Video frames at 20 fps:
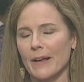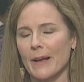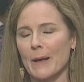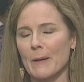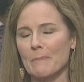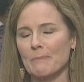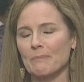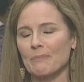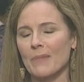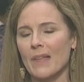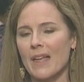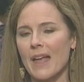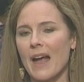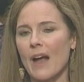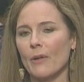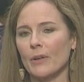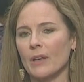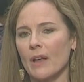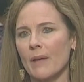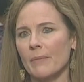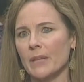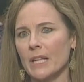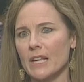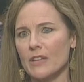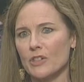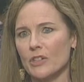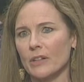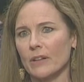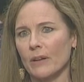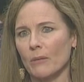how a
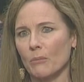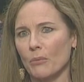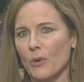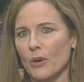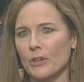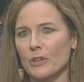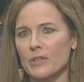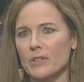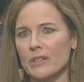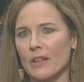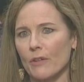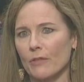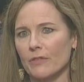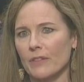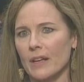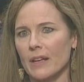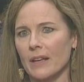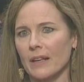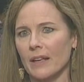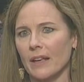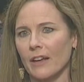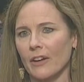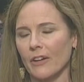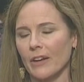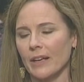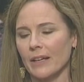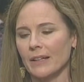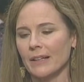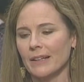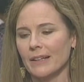nominee should comport herself at a
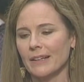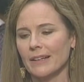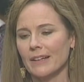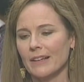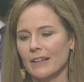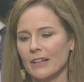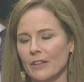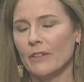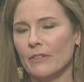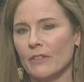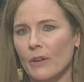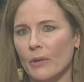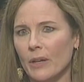hearing.